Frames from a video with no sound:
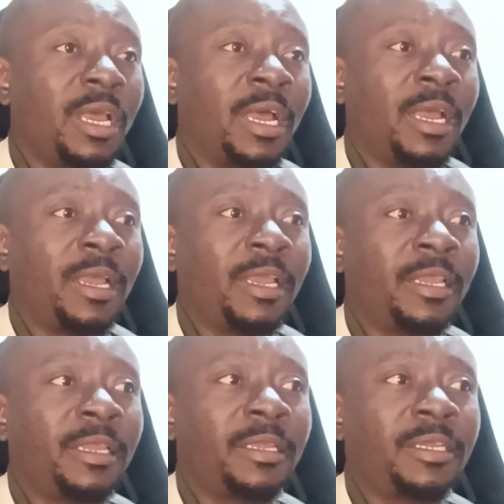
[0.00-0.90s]

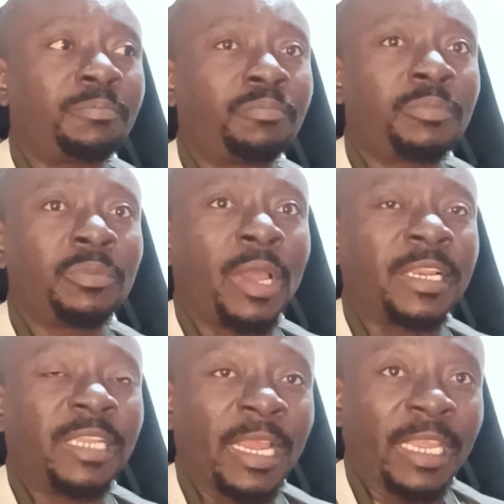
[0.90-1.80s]

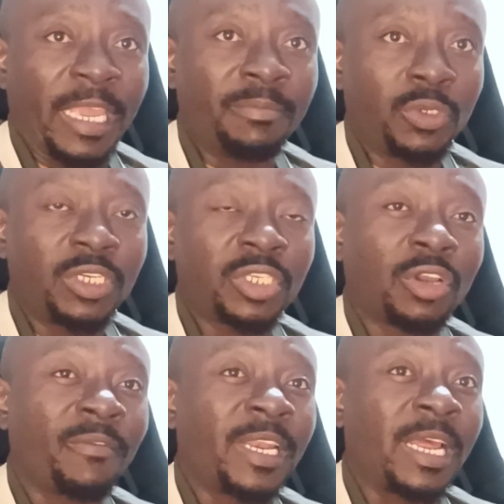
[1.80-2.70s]
I came to
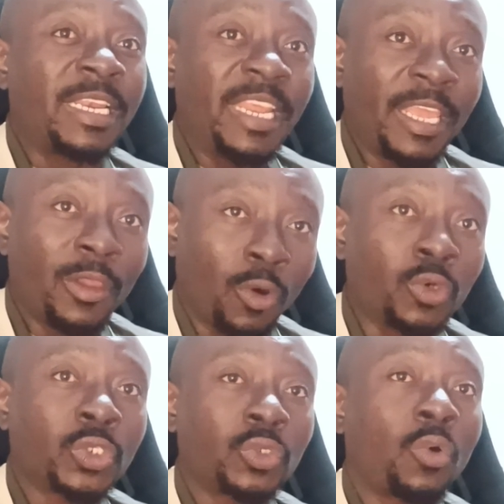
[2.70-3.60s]
discover that they
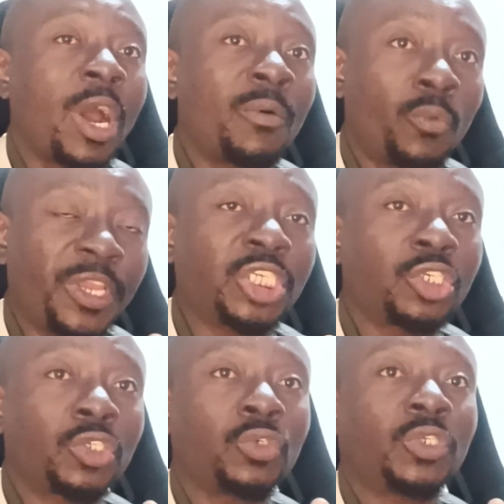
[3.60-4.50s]
also
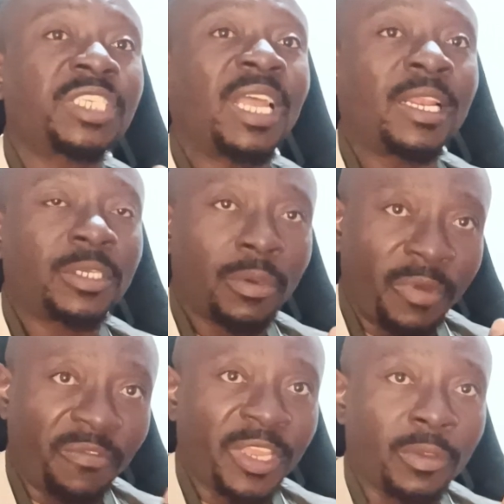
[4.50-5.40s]
wish to start
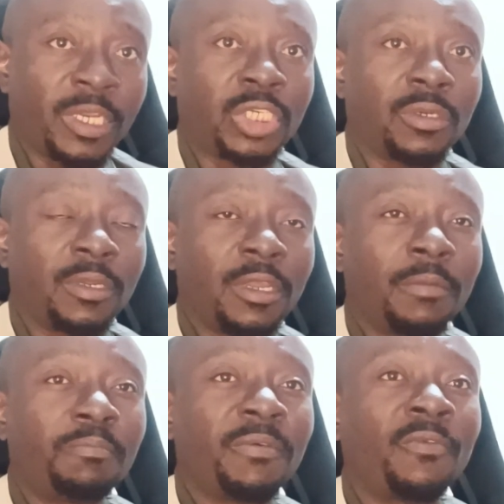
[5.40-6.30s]
with federation
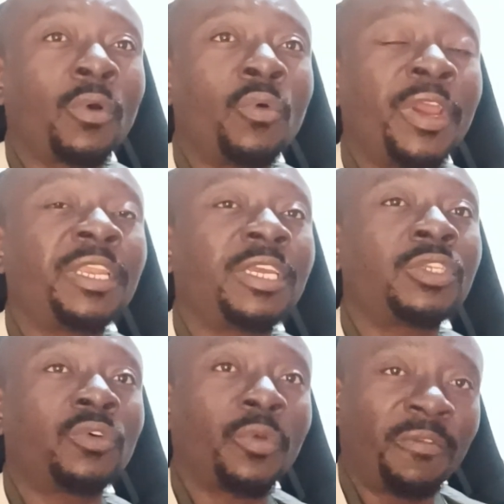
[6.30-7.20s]
before going
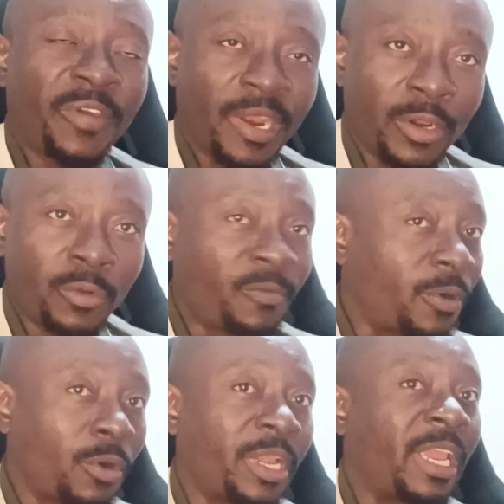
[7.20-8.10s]
into referendum
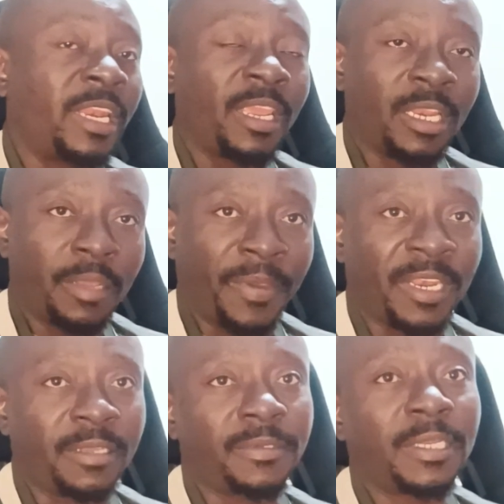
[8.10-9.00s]
for any
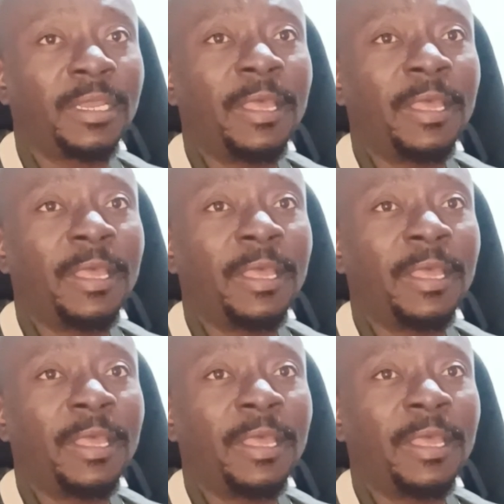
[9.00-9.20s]
independence.